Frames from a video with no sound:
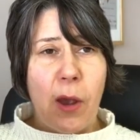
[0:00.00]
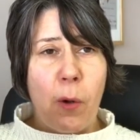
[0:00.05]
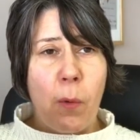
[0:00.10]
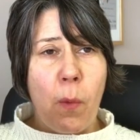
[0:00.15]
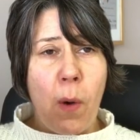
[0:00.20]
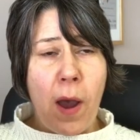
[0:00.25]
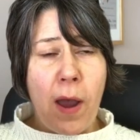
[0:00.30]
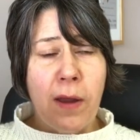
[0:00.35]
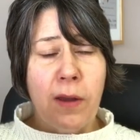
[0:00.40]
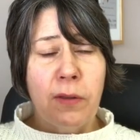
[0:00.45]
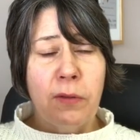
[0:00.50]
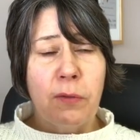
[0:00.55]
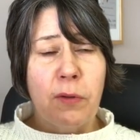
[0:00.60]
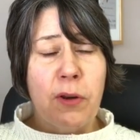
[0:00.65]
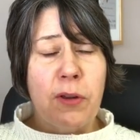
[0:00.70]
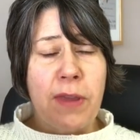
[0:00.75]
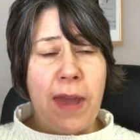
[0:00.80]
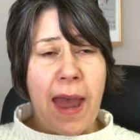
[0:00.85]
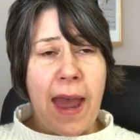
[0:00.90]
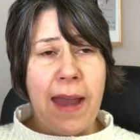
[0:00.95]
Work
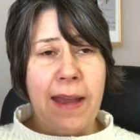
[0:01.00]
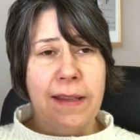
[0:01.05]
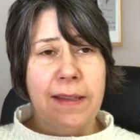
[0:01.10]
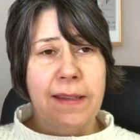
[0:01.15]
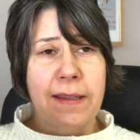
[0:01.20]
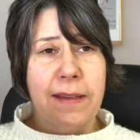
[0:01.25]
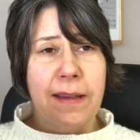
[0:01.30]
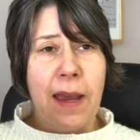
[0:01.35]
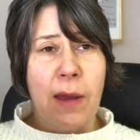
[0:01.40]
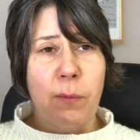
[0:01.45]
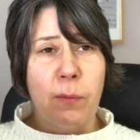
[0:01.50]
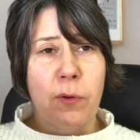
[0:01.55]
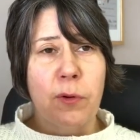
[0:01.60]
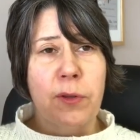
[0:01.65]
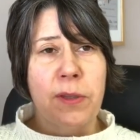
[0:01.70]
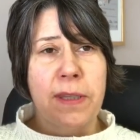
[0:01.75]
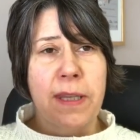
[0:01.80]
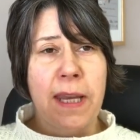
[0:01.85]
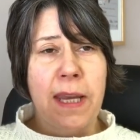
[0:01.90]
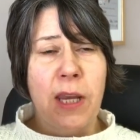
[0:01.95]
through that, and we'll
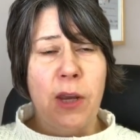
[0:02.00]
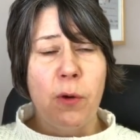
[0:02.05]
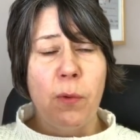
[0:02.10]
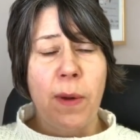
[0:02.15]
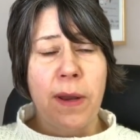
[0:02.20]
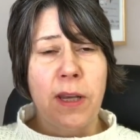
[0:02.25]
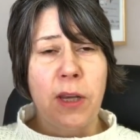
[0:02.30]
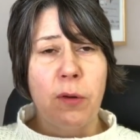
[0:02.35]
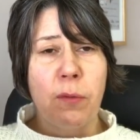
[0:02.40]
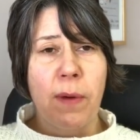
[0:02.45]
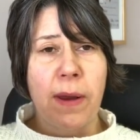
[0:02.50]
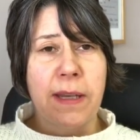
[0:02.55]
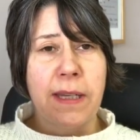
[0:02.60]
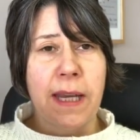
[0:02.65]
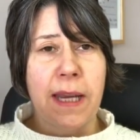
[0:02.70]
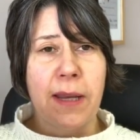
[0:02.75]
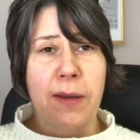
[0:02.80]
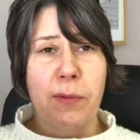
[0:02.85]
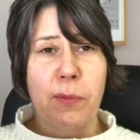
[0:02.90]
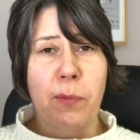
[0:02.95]
see you when you're
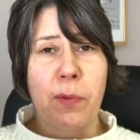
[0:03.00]
ready